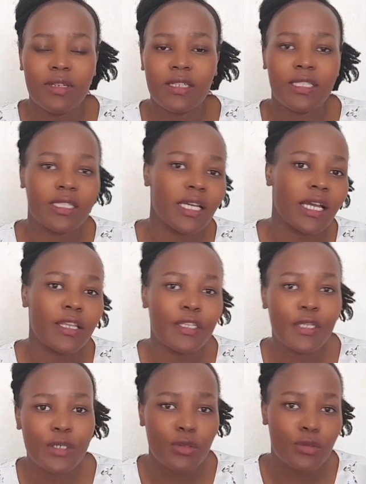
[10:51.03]
she can
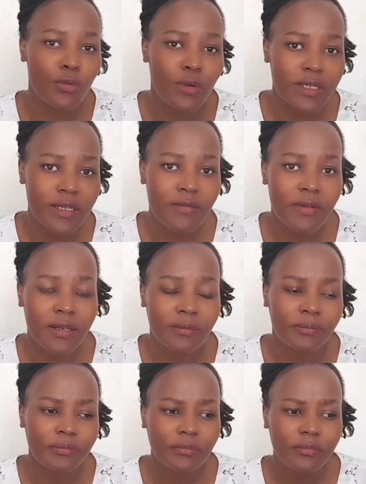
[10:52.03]
just do whatever
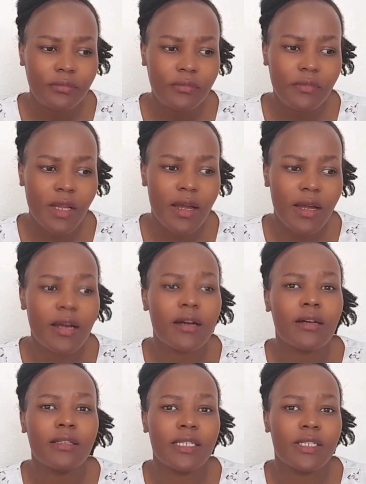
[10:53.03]

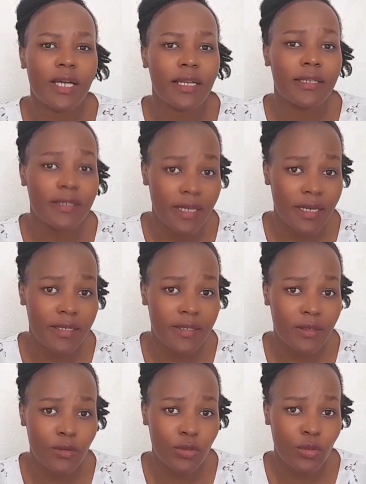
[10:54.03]
the child
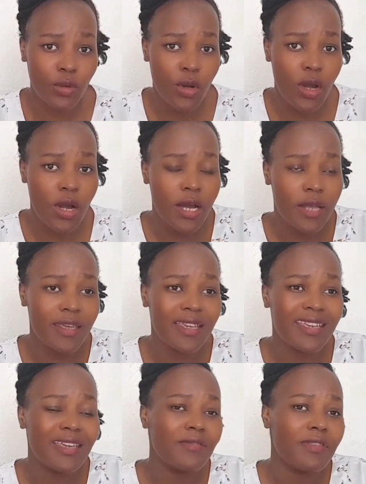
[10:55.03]
says to do. They
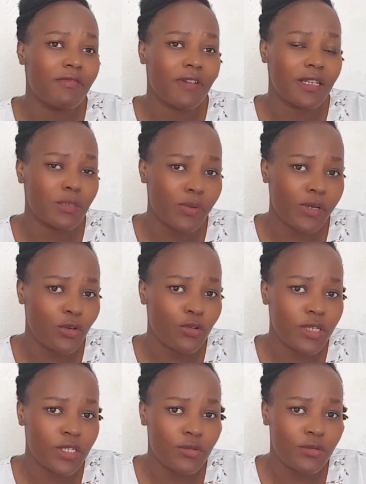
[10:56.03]
give the first
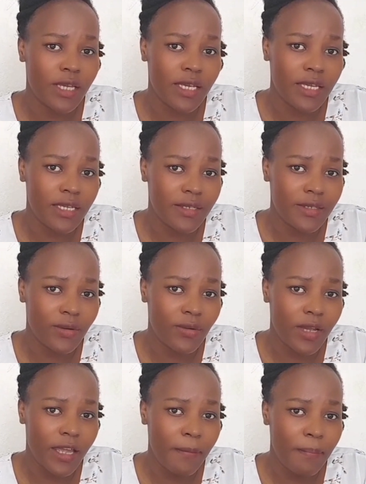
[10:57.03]
priority to the kids,
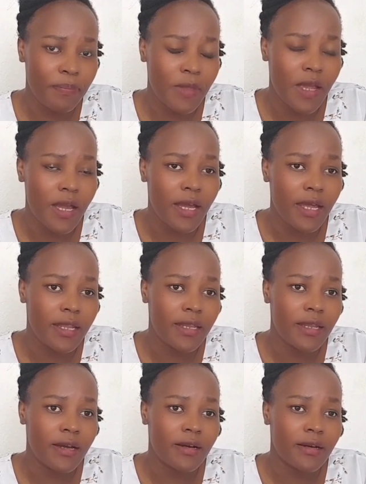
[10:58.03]
okay?
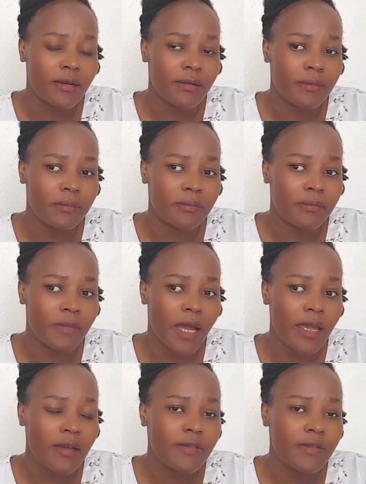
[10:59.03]
And
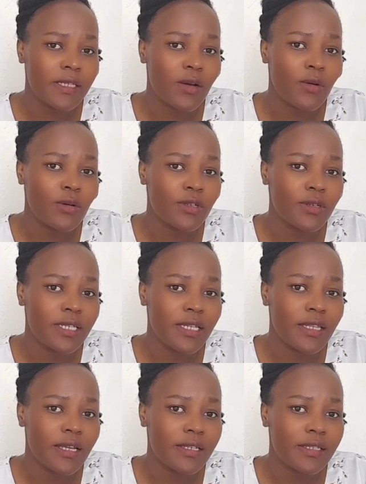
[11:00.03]
I have also
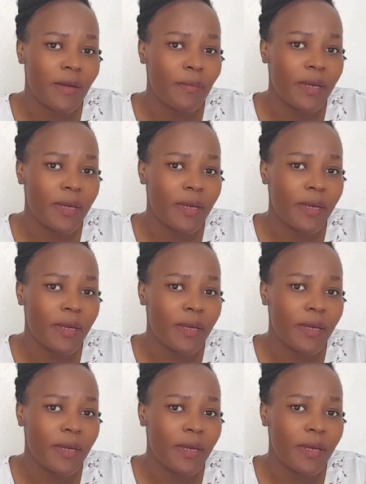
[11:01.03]
seen that some